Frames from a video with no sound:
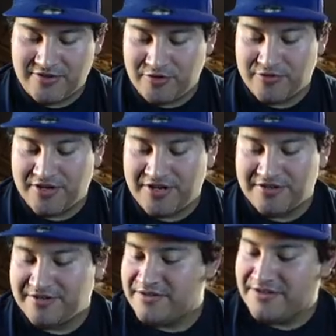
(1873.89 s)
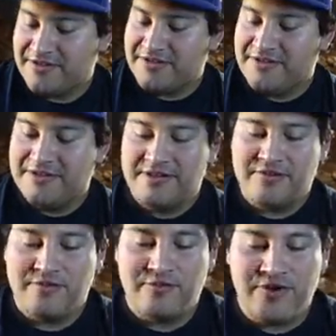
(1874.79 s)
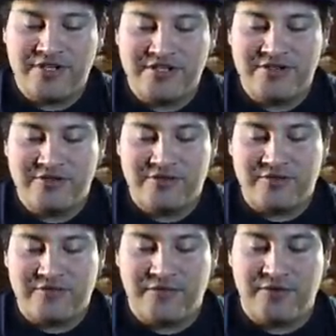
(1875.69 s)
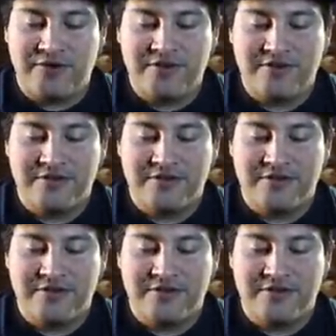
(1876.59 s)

code card. One, two, three, four.